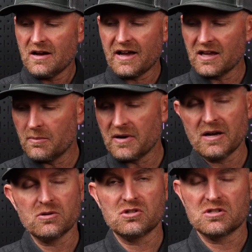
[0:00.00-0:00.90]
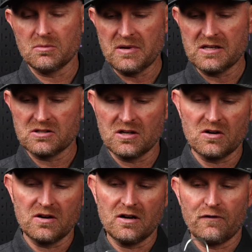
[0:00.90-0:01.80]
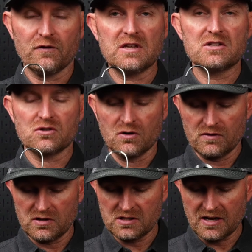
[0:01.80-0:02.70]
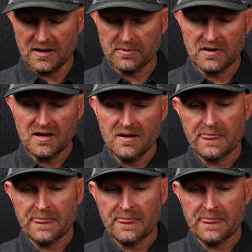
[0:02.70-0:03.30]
I get by with just a base layer and a fleece over the top.